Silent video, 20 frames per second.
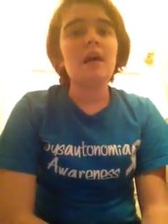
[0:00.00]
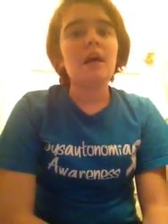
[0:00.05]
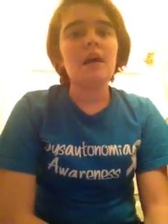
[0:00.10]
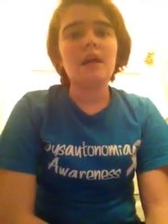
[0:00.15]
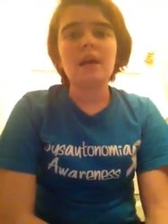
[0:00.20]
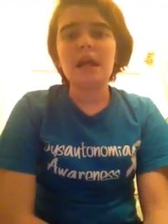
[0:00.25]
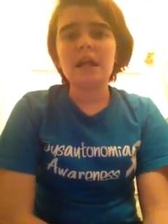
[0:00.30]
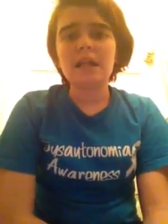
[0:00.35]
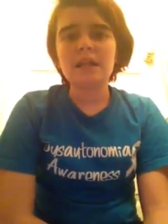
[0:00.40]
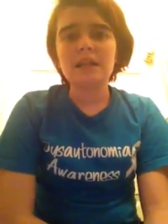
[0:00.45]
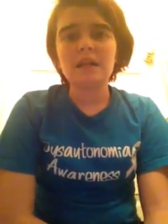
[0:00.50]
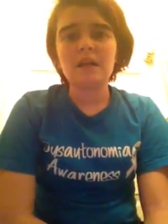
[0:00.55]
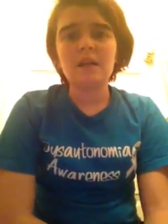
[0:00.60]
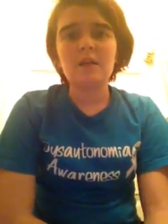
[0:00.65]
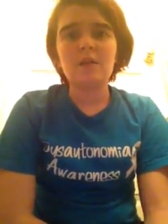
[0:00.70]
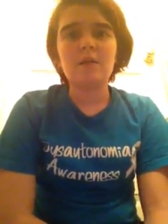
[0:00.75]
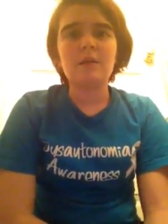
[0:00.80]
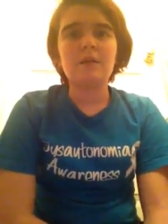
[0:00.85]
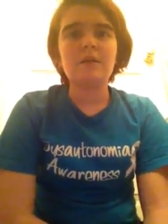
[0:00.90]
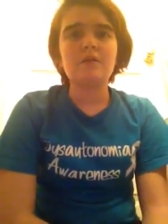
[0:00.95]
And that is not
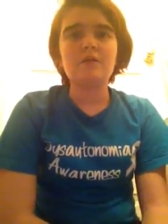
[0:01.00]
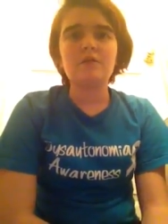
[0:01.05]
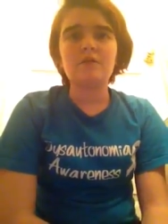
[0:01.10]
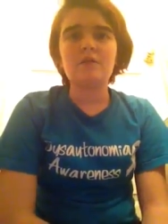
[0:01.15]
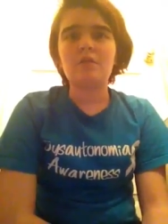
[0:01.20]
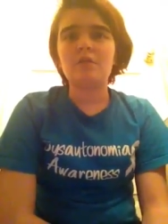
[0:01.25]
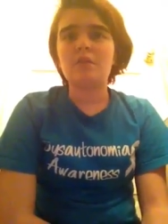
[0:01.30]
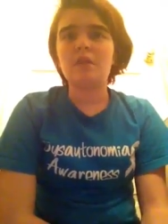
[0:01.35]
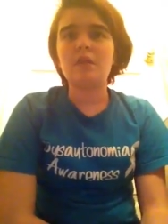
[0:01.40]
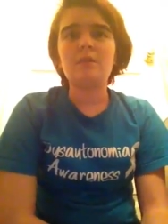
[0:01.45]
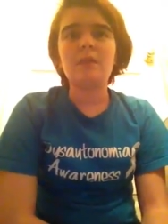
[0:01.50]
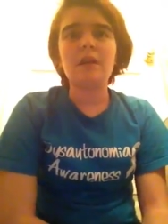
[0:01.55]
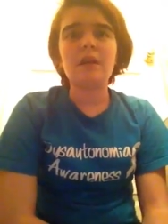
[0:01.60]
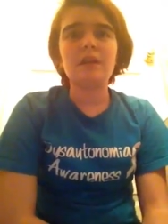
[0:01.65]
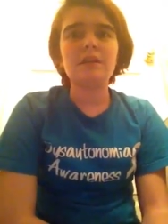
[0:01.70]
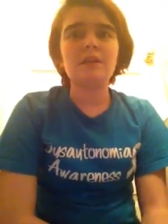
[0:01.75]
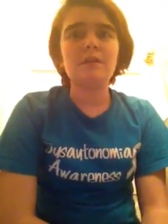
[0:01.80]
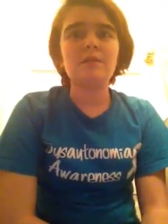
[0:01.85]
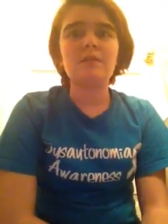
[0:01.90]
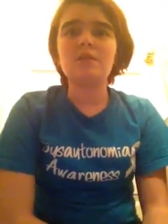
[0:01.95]
always true. Just
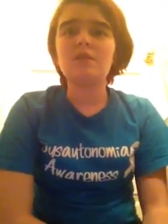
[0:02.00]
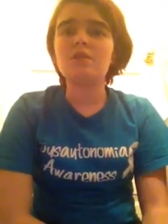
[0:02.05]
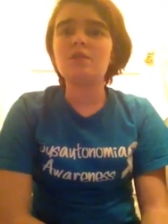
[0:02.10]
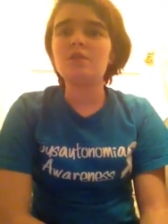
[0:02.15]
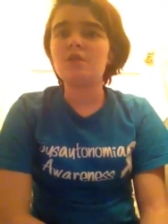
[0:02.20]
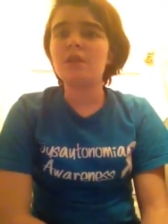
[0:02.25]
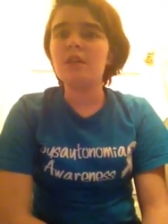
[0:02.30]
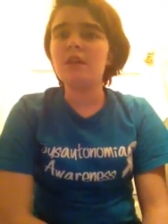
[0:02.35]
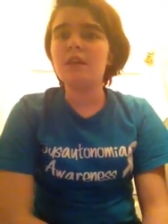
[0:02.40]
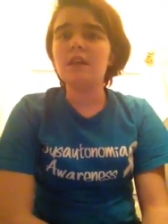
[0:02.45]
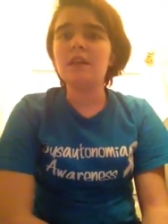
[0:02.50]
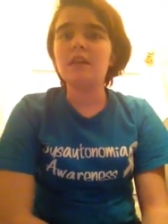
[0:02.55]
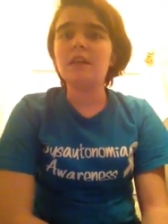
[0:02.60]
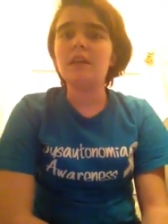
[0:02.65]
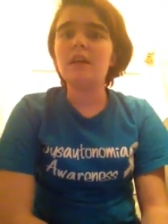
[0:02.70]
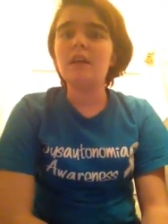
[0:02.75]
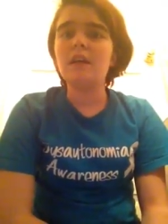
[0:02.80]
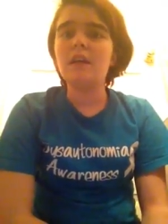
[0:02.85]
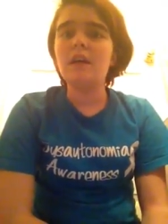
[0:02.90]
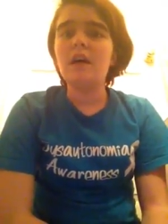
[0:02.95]
because someone's treated
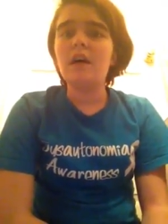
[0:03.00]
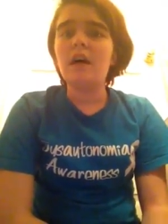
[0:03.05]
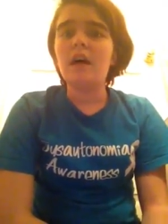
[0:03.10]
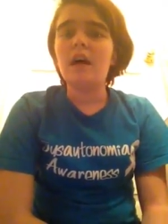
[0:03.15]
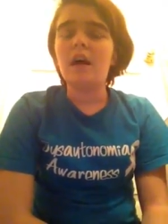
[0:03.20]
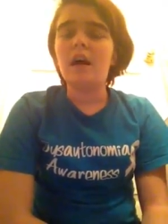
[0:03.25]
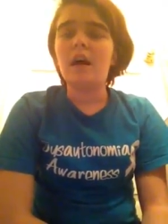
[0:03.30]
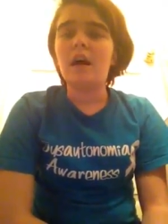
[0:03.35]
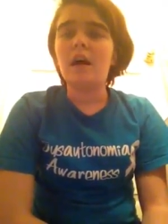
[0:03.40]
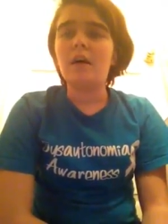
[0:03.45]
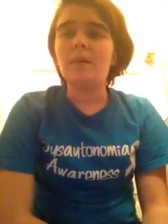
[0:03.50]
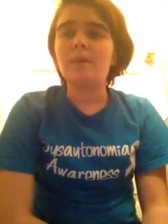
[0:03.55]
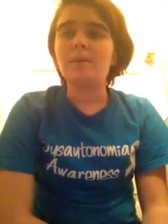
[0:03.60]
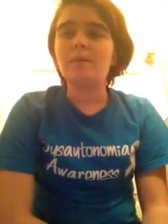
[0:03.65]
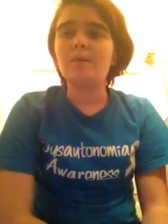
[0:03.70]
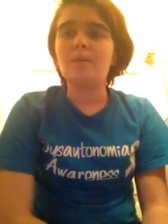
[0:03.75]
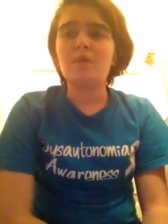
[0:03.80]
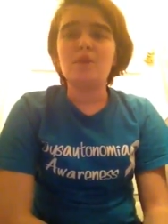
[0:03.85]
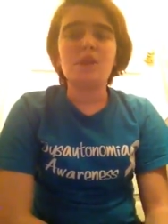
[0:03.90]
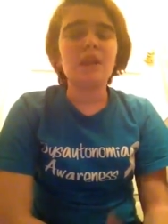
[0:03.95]
um,
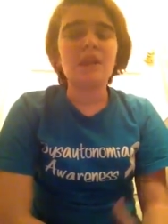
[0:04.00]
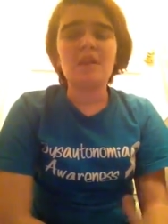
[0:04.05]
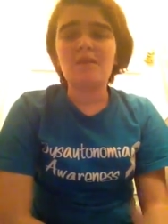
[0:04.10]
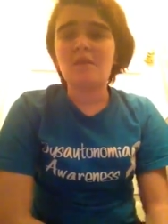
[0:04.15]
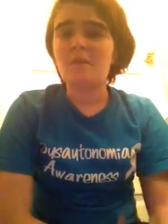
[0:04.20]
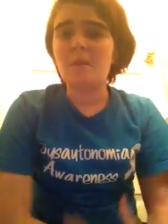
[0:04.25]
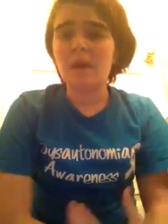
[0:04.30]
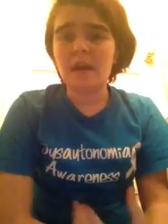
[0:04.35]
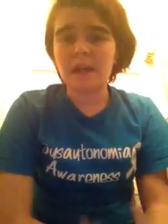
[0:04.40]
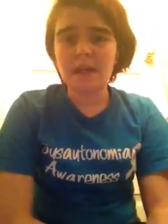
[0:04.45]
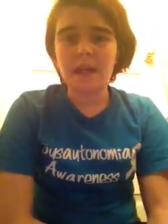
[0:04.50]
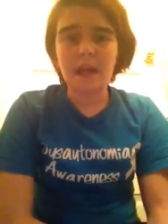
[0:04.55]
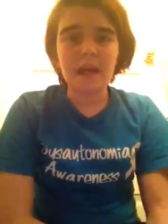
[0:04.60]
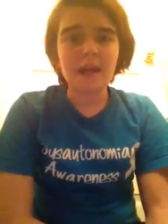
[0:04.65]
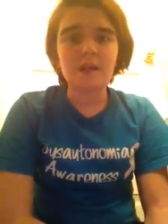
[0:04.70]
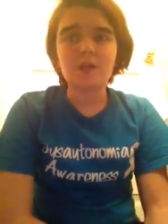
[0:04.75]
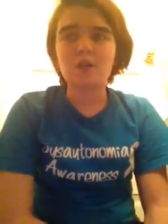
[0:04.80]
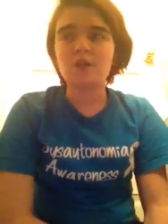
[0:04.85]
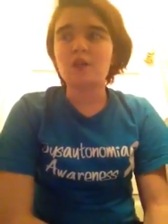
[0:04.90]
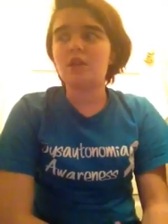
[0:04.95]
with a different
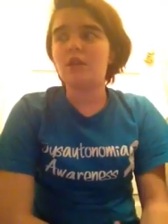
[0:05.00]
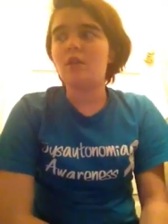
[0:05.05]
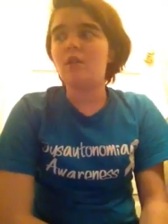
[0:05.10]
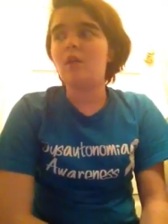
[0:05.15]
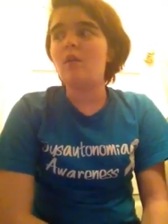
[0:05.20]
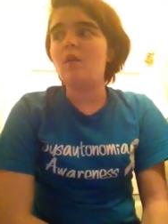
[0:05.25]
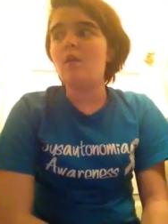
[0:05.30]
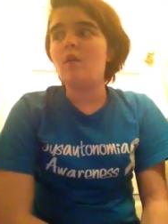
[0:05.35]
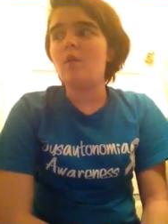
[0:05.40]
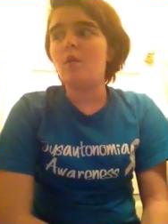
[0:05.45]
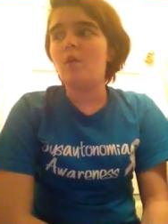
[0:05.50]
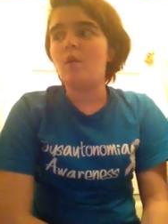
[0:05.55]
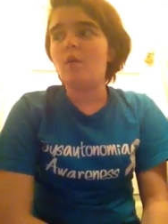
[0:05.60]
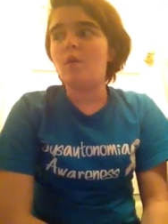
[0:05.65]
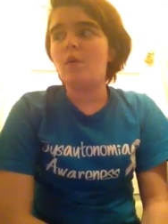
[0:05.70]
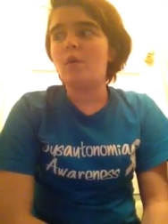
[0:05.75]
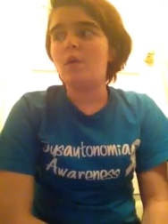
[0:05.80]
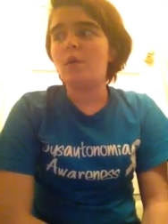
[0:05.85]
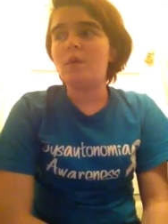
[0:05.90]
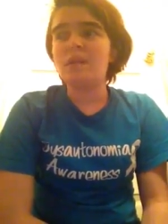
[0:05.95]
medication
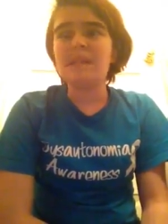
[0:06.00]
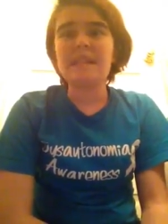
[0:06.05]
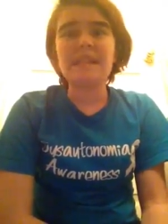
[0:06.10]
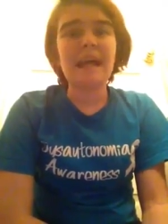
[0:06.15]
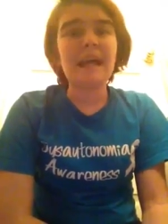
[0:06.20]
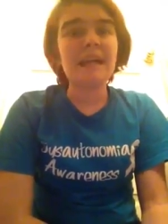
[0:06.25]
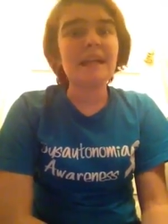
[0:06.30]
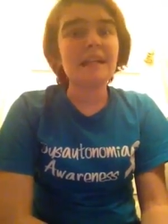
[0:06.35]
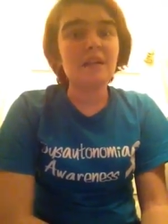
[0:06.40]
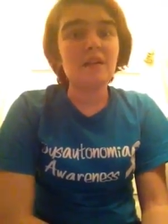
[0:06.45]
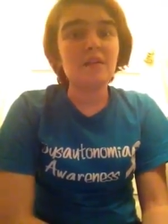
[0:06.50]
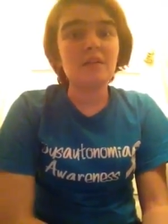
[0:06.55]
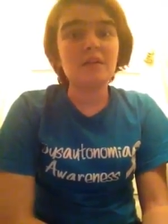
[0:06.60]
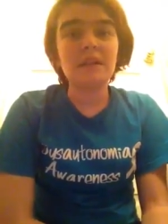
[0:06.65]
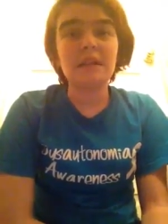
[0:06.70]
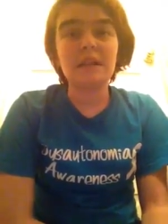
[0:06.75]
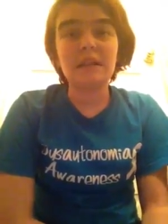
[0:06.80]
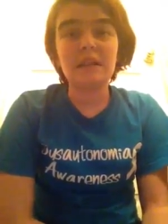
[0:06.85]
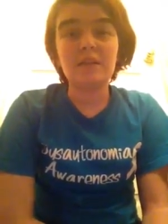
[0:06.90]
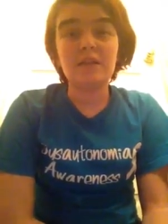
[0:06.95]
or was
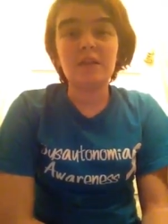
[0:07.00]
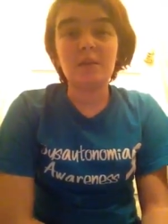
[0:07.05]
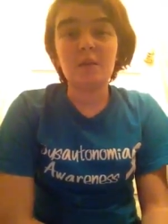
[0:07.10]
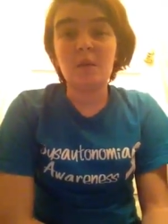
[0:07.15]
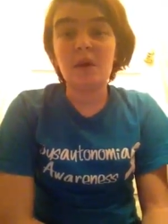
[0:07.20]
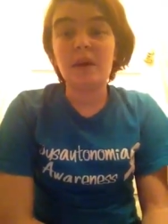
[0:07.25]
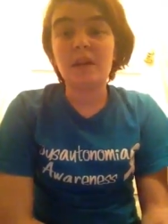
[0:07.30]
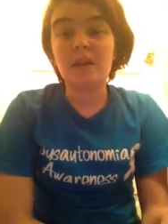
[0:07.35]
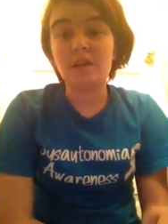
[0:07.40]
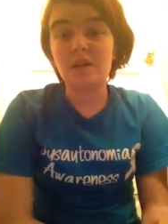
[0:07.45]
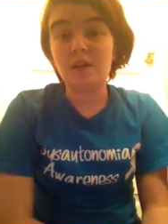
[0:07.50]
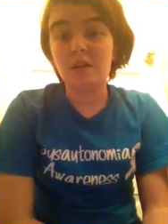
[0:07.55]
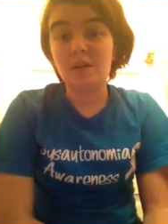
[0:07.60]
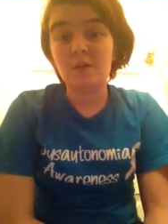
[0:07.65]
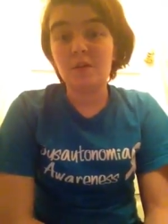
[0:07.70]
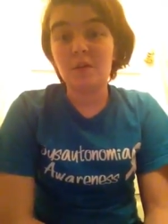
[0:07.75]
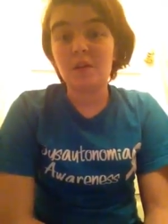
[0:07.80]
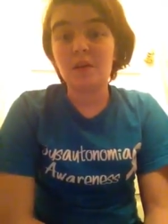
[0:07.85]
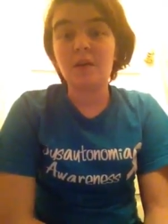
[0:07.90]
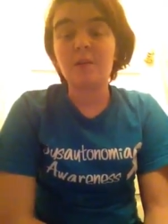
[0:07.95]
diagnosed a different way than you
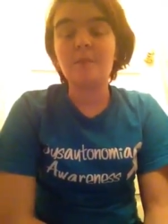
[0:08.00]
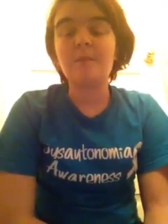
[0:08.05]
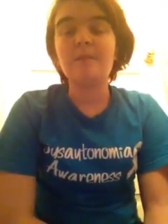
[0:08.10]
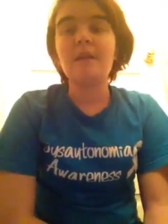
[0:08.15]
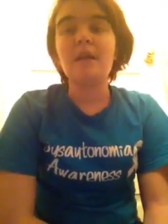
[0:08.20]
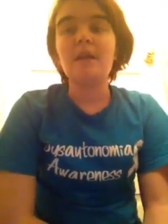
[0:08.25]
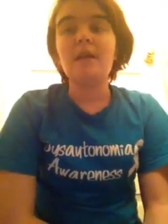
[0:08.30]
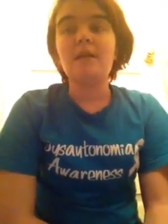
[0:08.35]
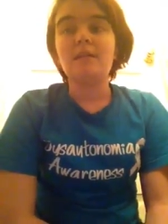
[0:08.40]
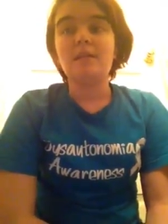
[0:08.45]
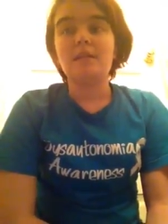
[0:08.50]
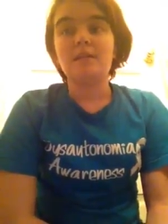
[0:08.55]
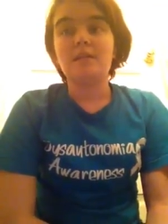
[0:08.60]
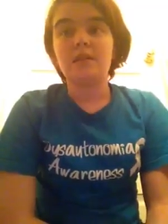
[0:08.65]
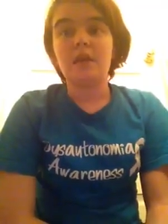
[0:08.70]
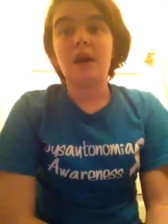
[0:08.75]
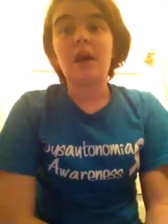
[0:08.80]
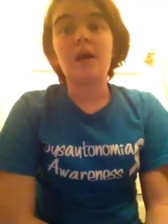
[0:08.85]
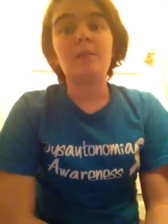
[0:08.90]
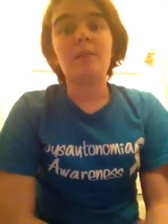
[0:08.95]
were does
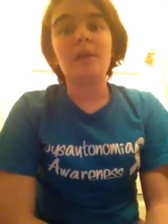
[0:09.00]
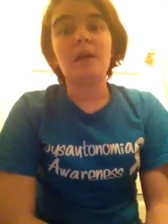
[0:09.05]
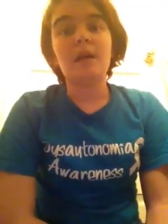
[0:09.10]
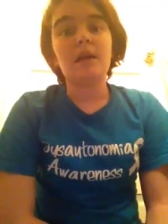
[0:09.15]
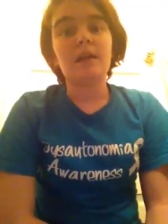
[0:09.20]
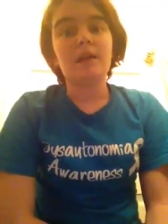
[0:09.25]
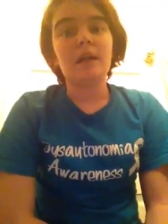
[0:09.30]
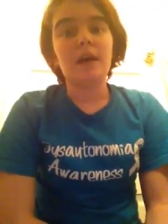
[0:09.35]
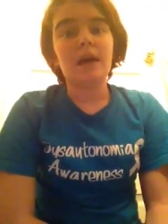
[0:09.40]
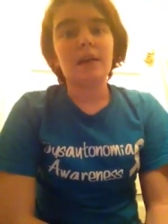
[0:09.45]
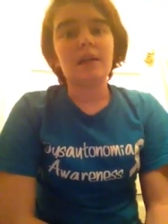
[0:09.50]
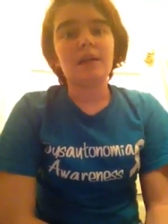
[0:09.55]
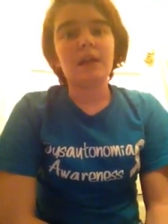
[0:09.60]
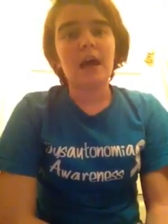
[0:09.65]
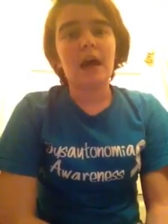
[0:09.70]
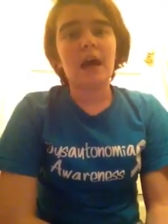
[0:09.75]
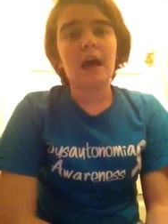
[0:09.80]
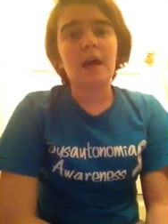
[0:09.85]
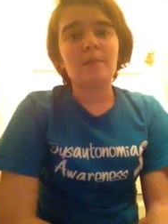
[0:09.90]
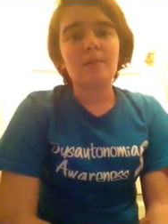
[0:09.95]
not mean that
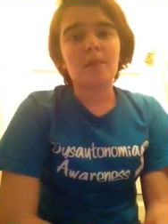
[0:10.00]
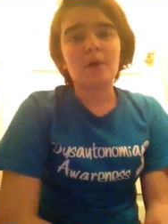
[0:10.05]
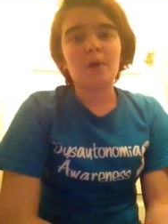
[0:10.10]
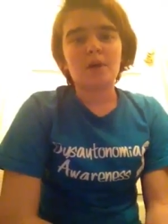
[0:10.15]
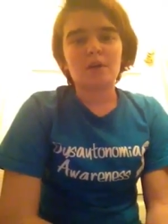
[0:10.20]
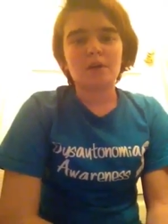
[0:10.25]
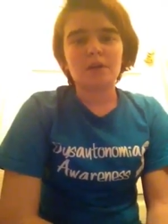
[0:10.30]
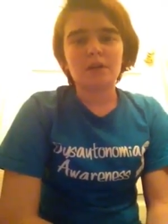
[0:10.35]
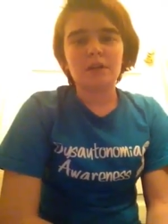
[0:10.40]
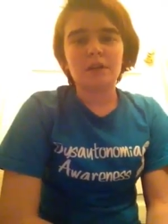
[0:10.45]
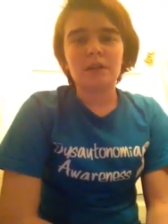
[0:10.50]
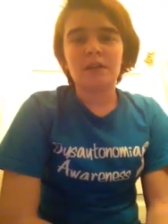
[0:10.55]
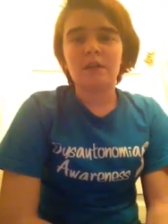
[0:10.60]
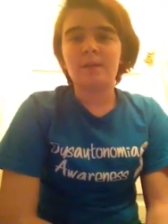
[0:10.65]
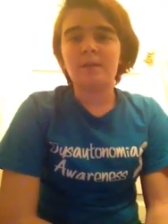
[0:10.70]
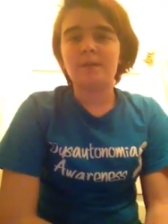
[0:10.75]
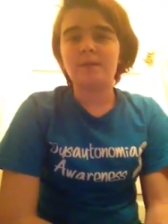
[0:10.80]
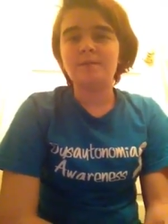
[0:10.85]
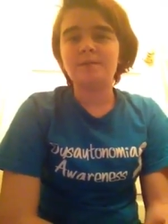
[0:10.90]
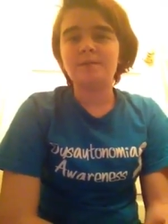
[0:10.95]
that person